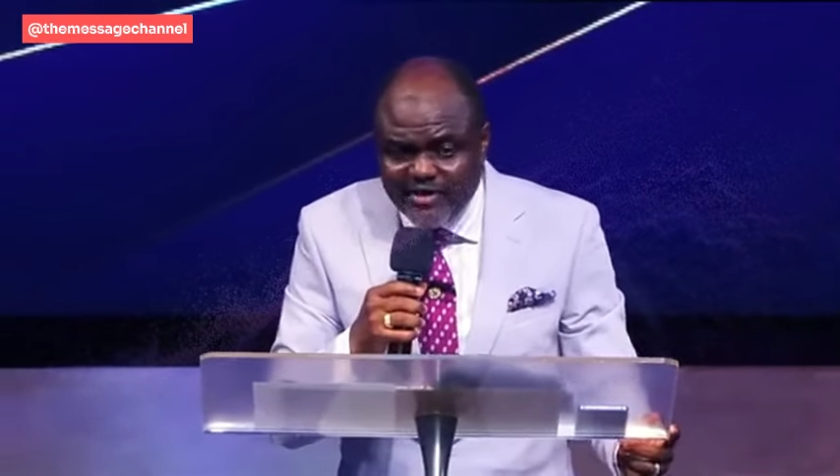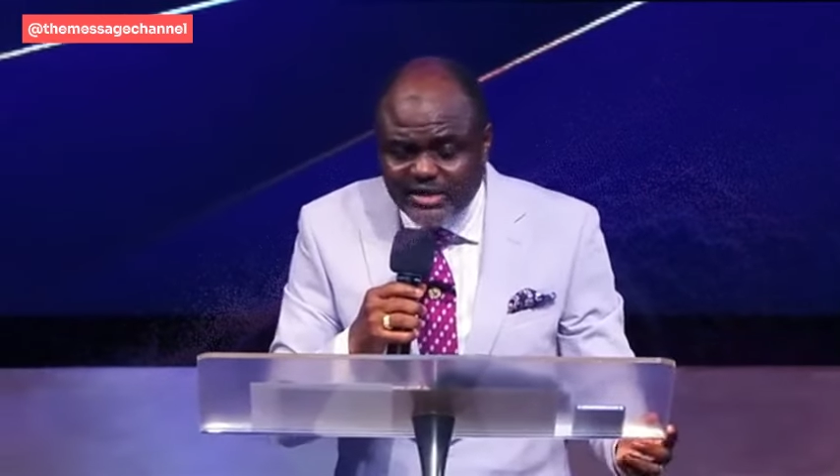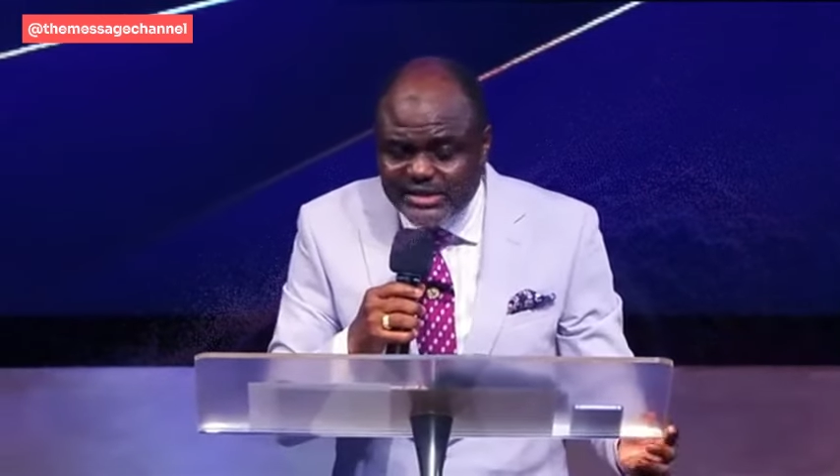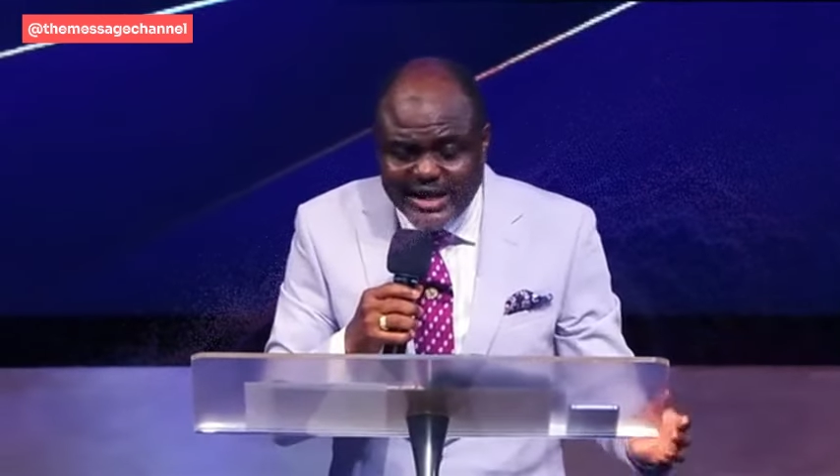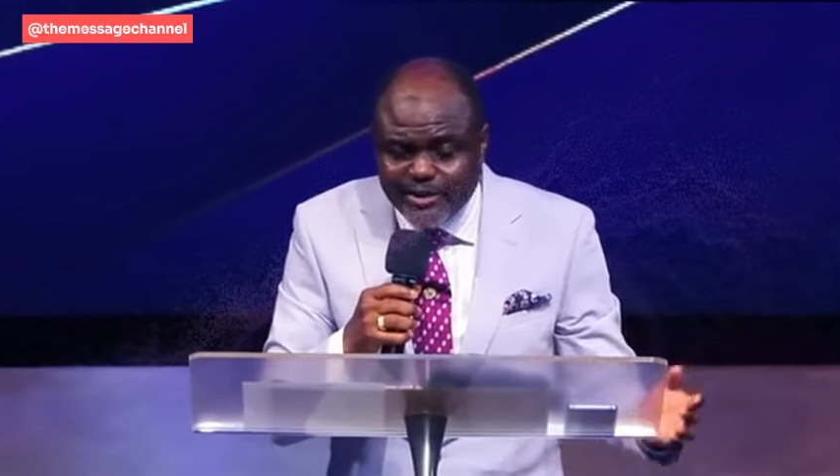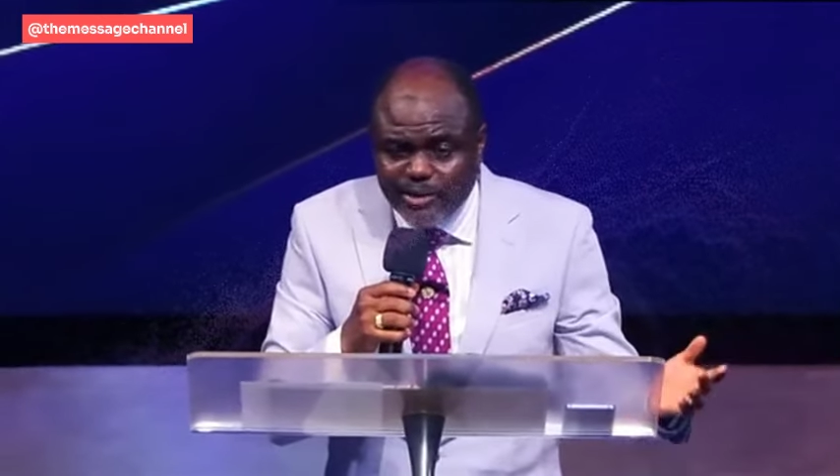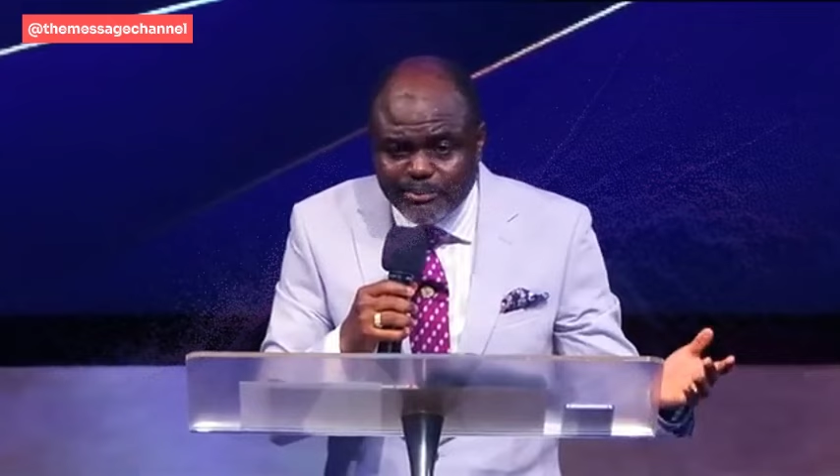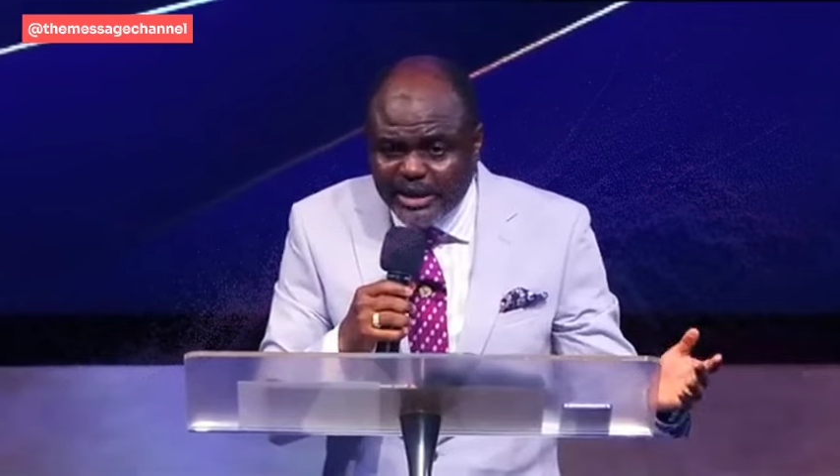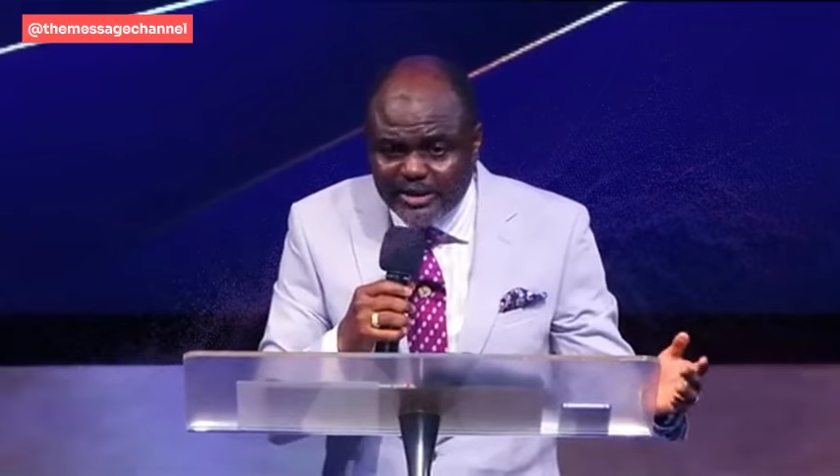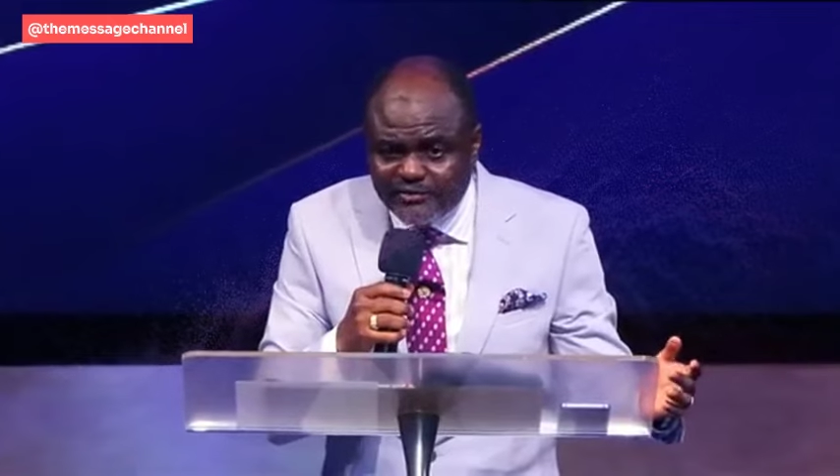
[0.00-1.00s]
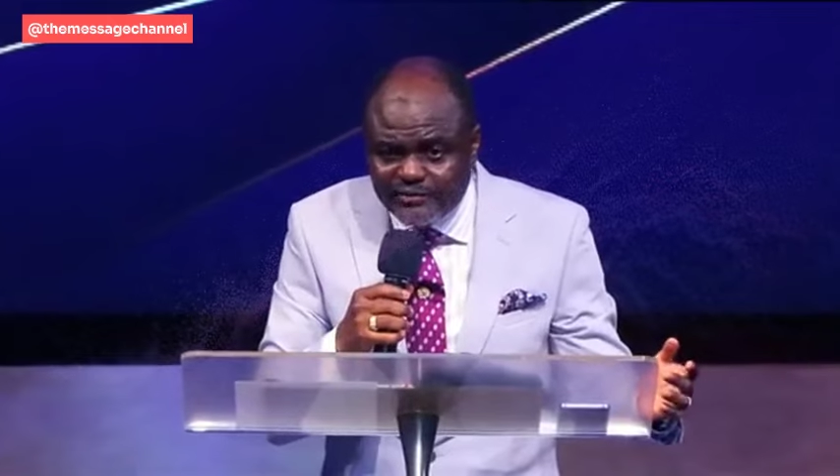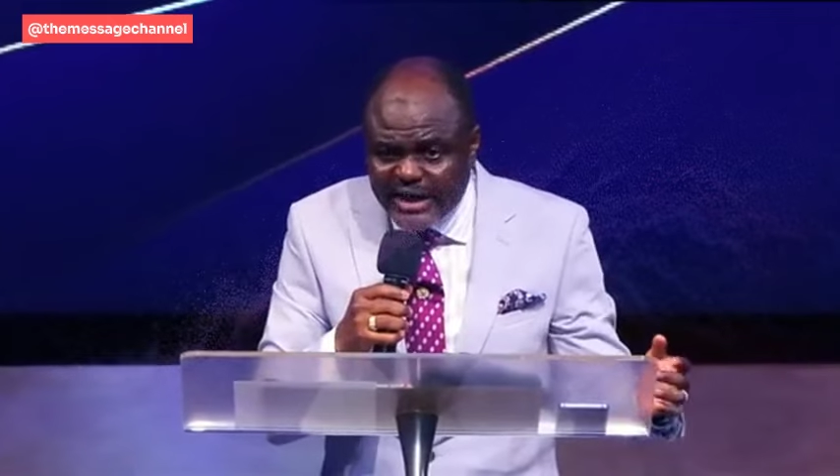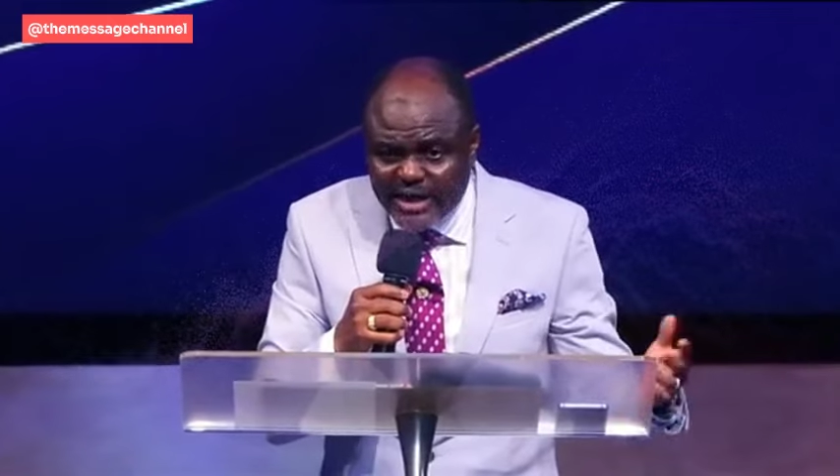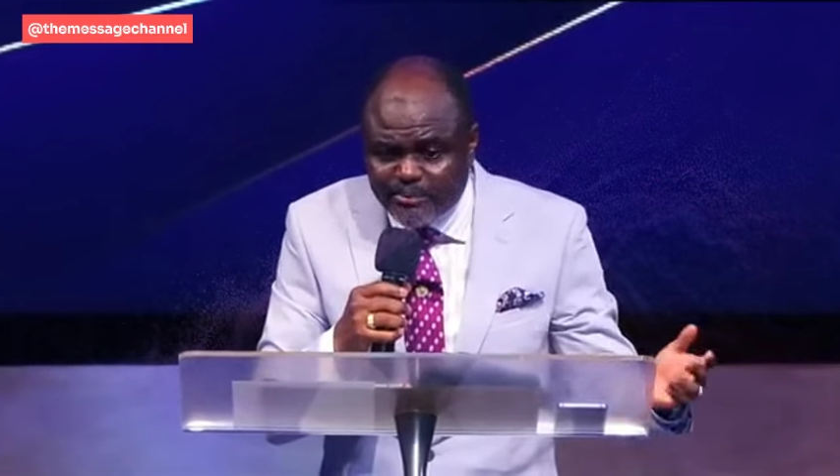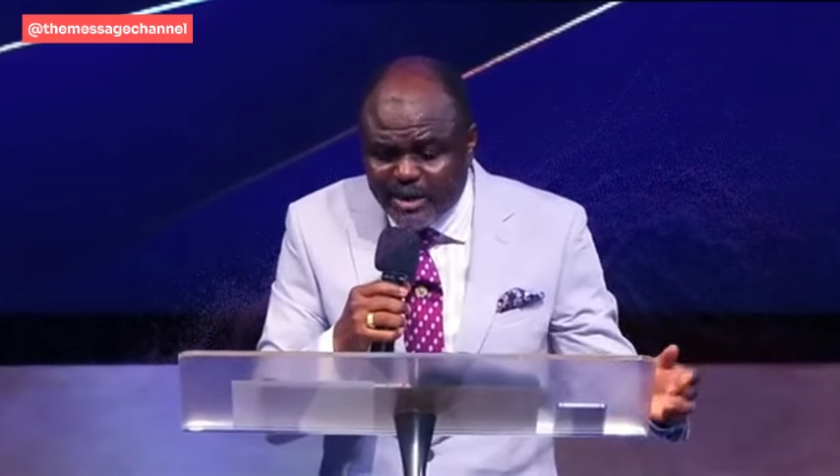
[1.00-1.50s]
even say, I don't believe.
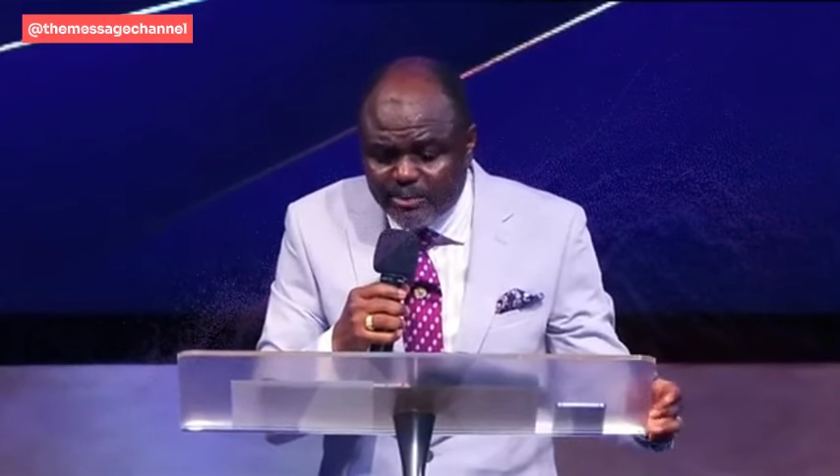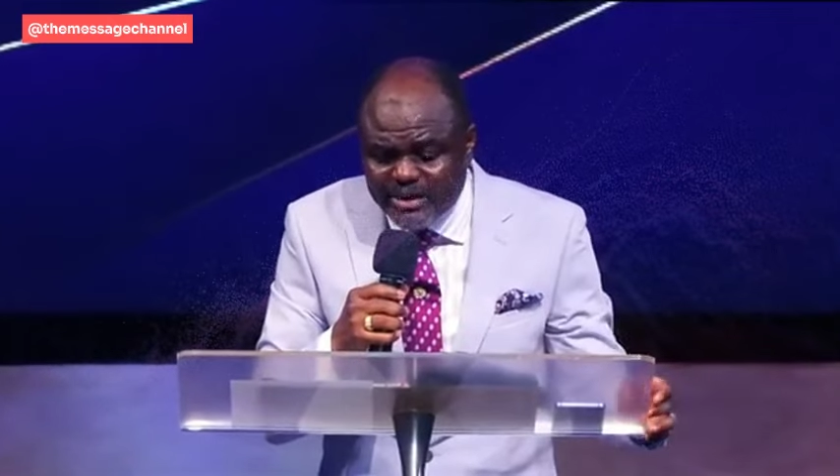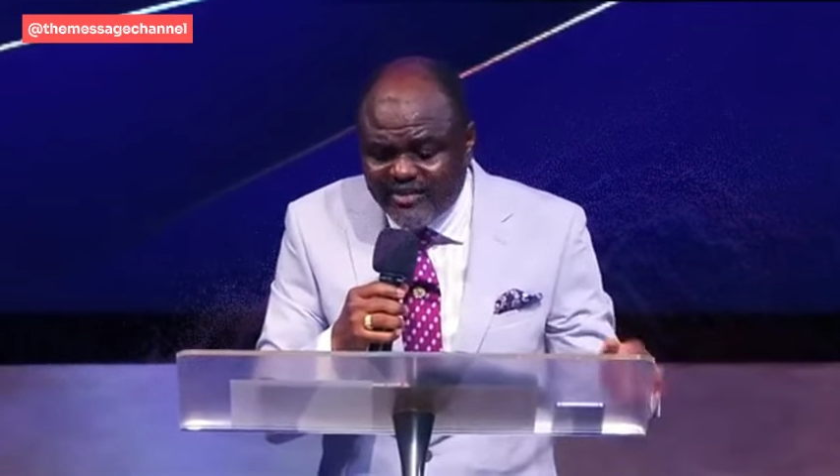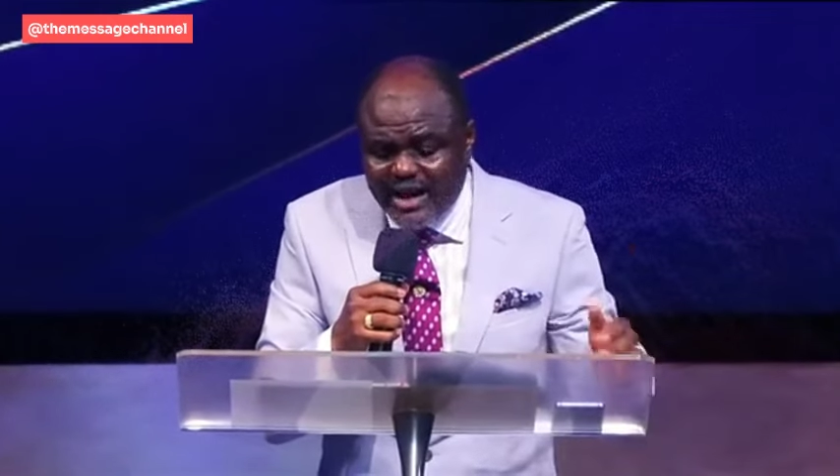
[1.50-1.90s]
Help my unbelief.